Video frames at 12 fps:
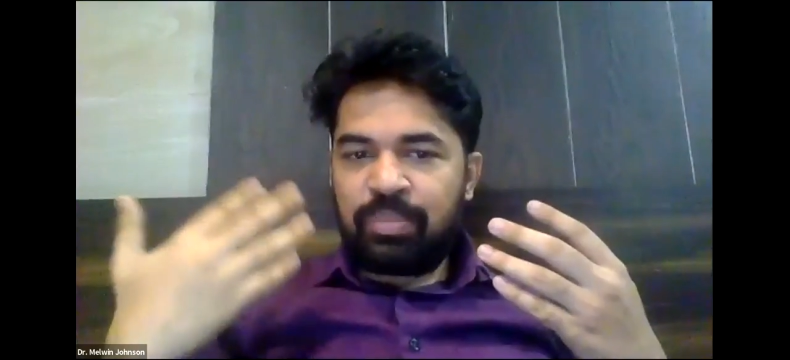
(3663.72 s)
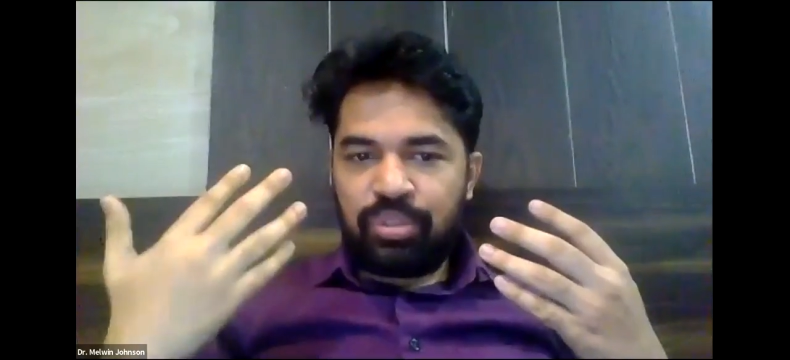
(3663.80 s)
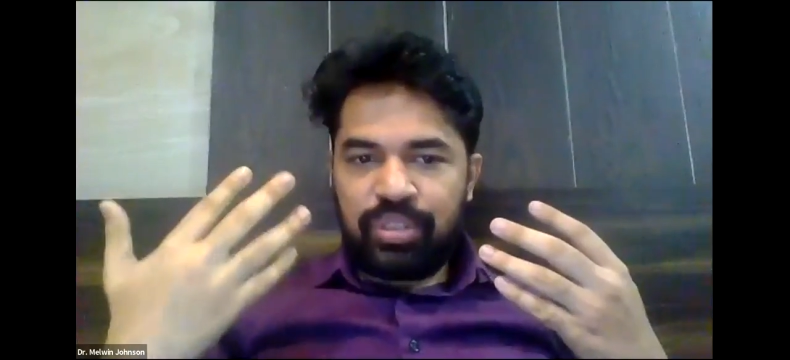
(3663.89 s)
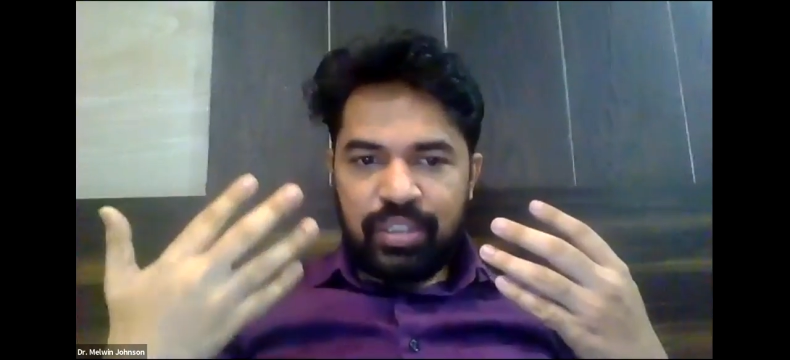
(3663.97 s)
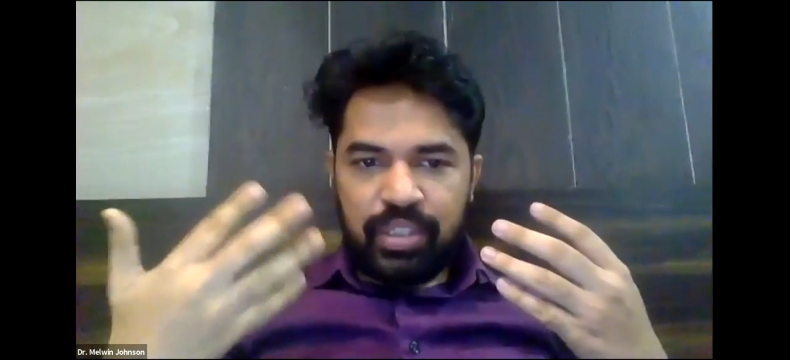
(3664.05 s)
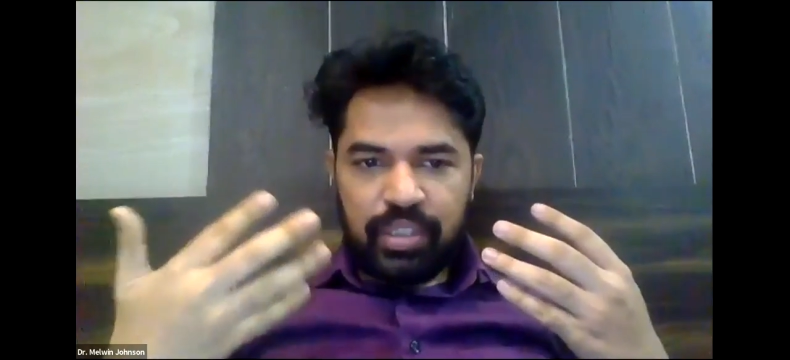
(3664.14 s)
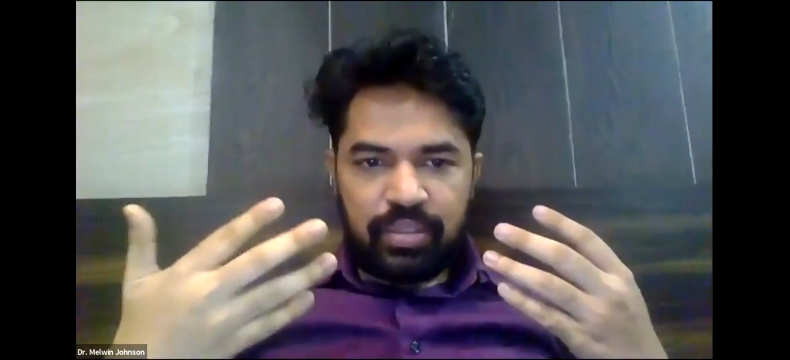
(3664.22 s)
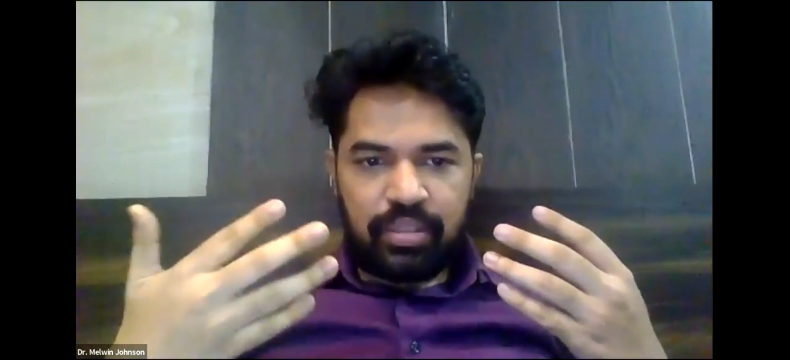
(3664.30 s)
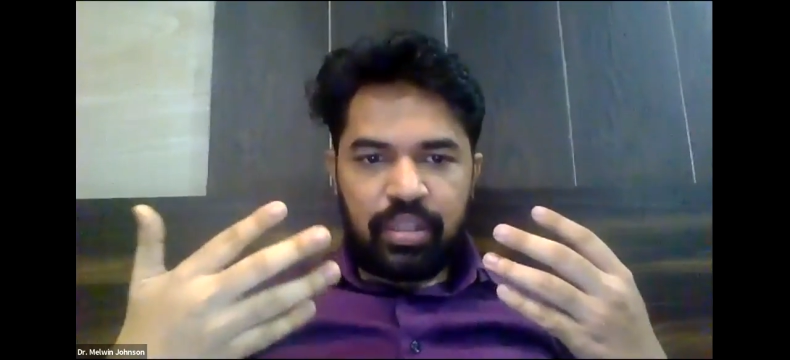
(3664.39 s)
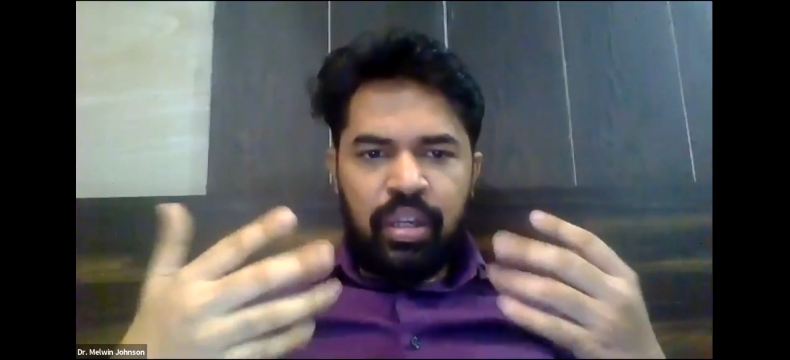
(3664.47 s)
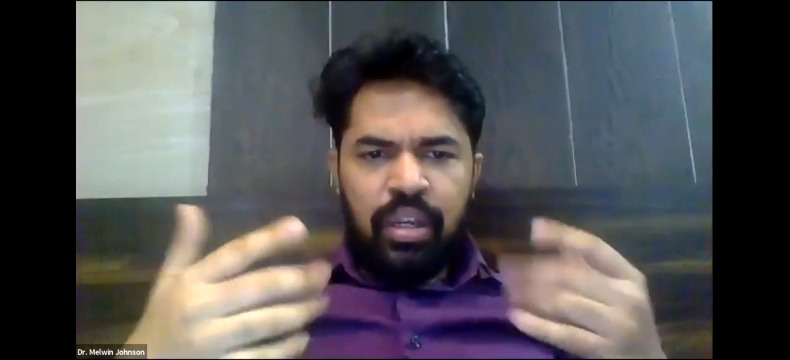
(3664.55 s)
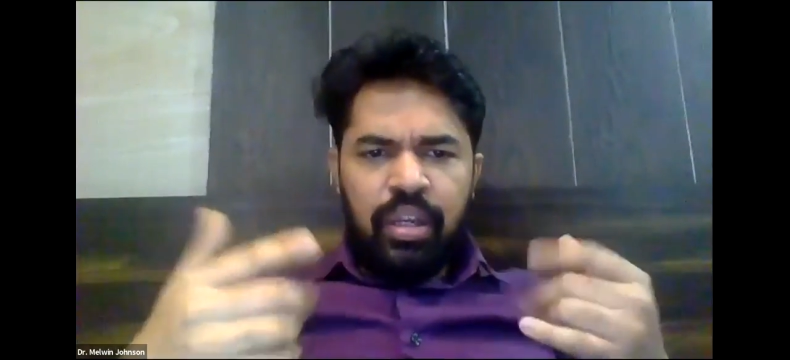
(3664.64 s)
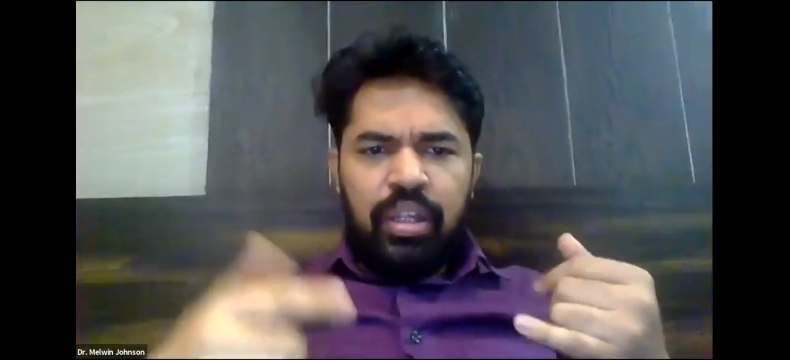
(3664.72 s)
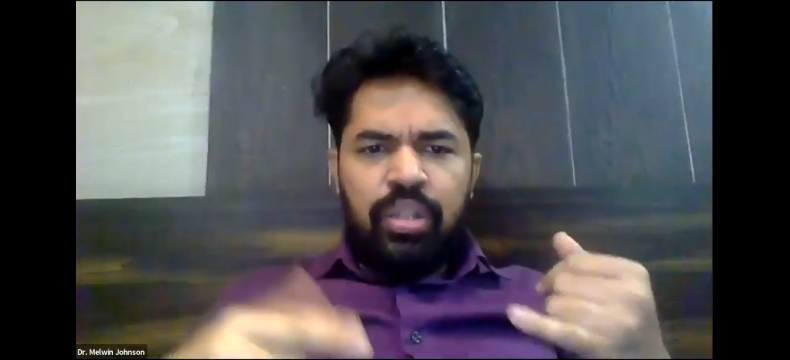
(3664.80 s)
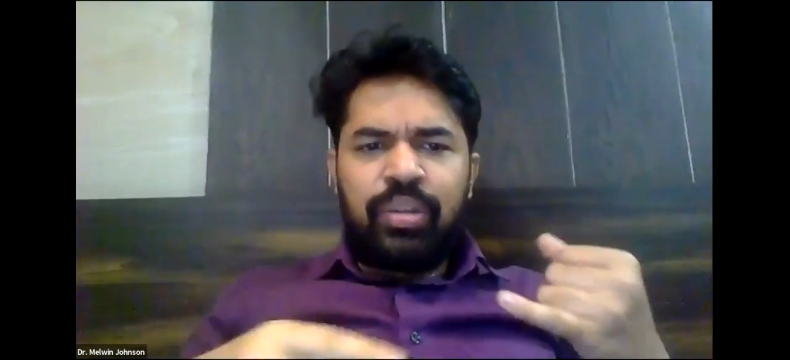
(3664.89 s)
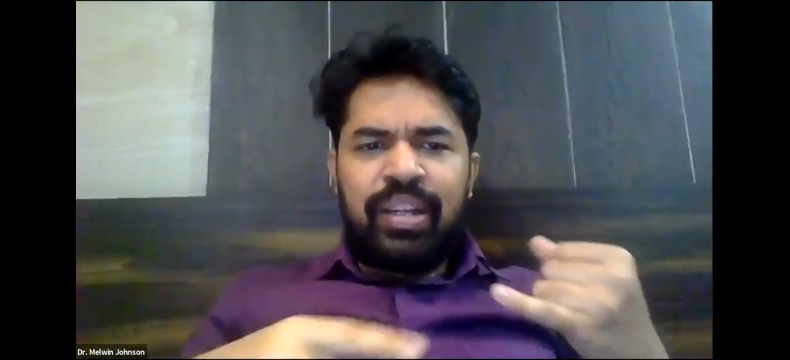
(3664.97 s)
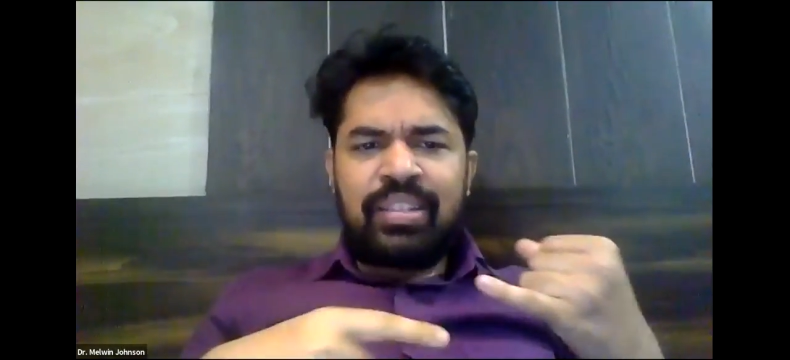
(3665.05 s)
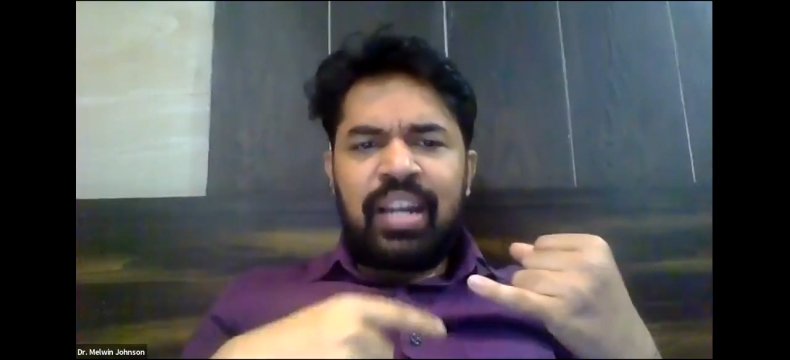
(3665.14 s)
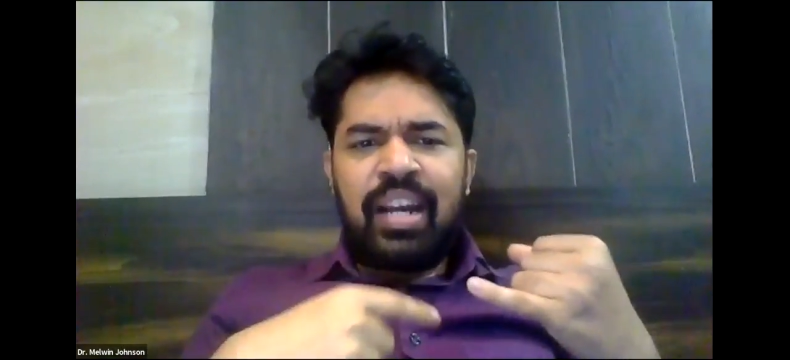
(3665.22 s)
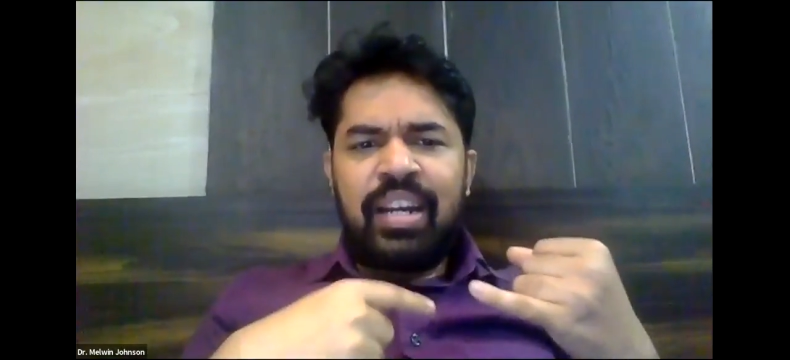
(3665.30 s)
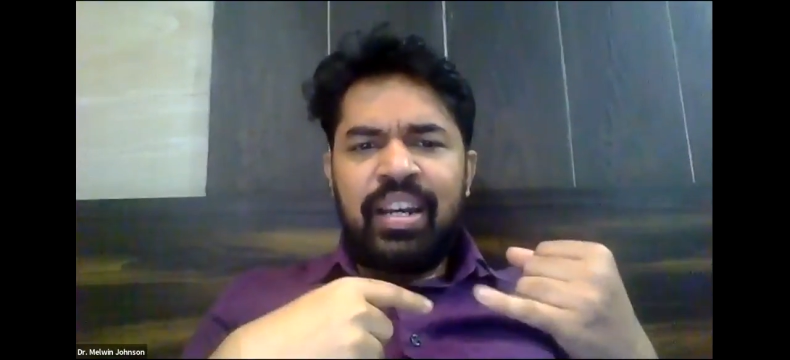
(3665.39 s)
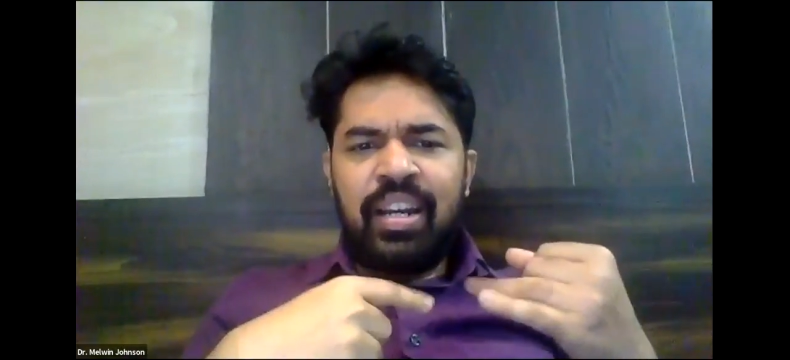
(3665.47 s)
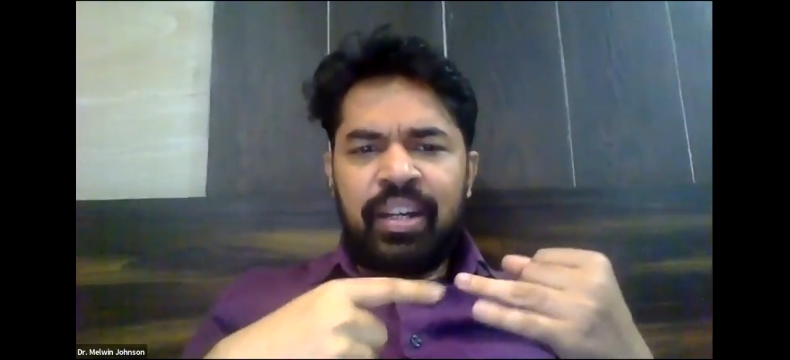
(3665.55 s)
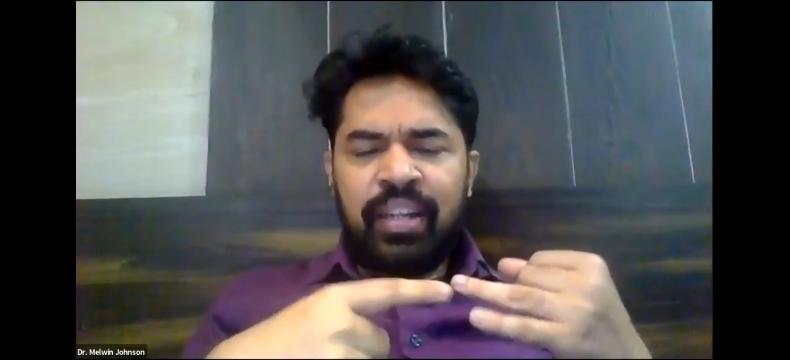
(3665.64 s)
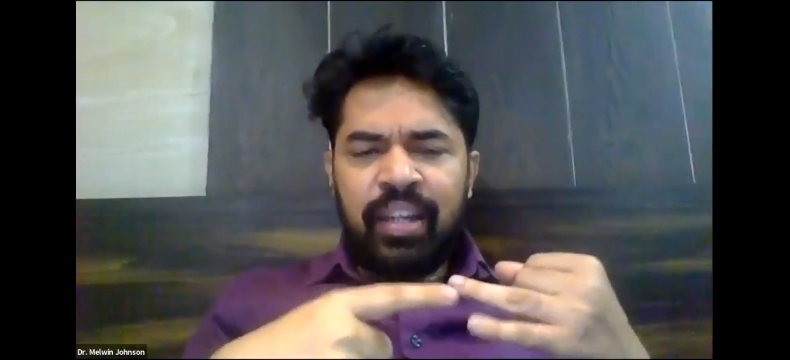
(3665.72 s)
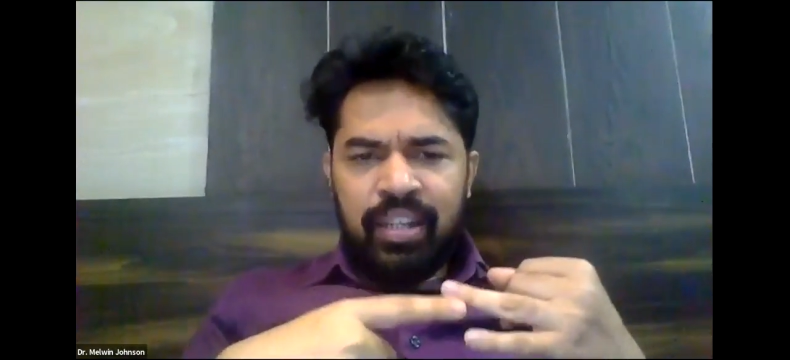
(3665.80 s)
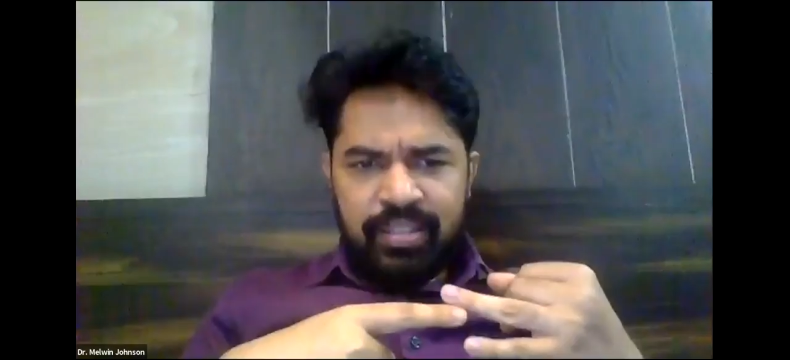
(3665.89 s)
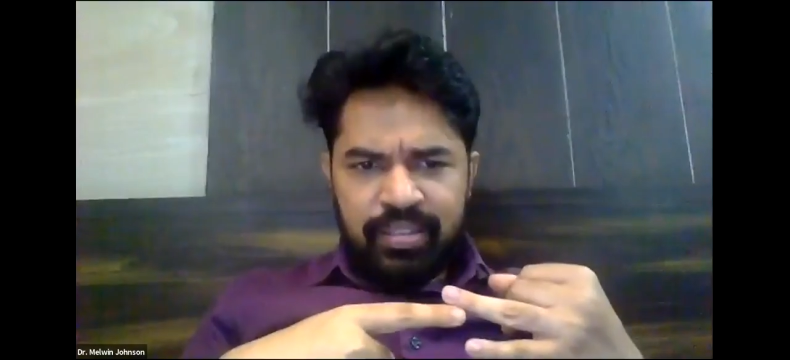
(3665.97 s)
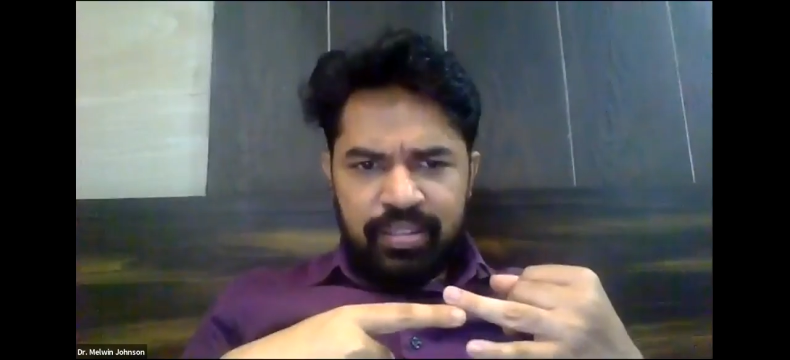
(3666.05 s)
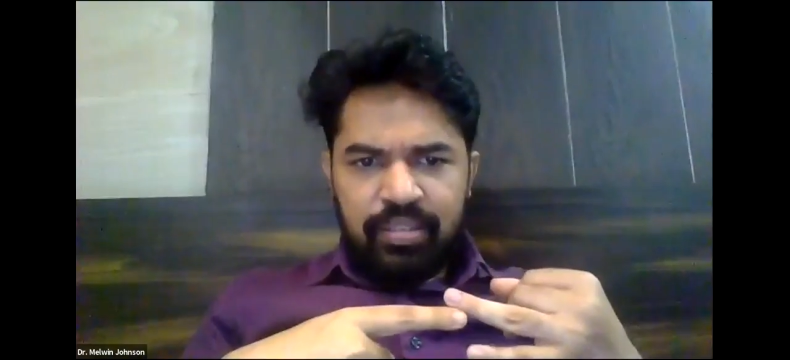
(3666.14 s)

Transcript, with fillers: procedure. You can start it under us.